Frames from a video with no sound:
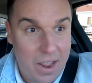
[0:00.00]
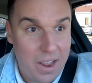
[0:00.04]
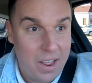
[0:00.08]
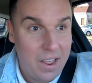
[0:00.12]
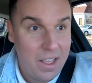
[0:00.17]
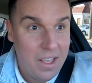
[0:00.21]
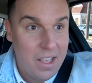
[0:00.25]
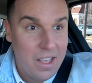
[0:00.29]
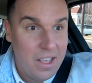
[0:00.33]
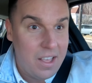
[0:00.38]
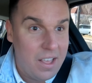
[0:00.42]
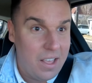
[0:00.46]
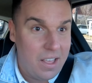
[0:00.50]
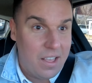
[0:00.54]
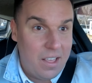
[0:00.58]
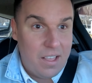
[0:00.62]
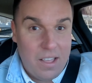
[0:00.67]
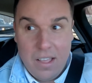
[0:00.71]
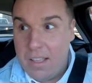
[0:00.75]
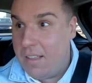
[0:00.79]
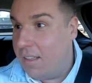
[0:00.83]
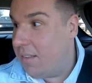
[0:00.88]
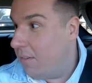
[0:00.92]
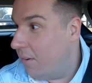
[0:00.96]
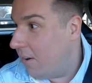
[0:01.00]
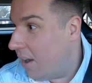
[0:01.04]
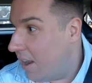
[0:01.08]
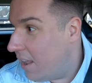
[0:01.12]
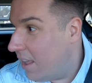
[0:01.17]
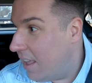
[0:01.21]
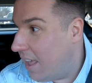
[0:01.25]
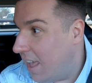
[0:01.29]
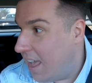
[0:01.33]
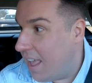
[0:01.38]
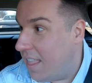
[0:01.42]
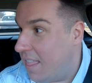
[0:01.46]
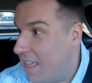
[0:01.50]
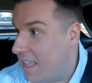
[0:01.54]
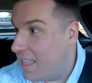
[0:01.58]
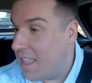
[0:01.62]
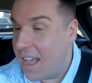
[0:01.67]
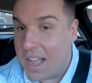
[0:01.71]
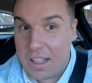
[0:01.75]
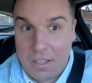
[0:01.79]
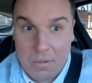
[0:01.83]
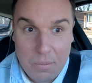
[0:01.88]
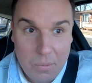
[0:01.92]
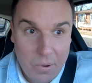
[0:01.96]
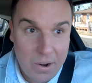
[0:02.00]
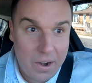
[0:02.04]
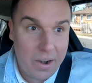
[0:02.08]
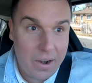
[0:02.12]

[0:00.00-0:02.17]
oh, by. Yeah. Yeah, make it right. Right? And then that's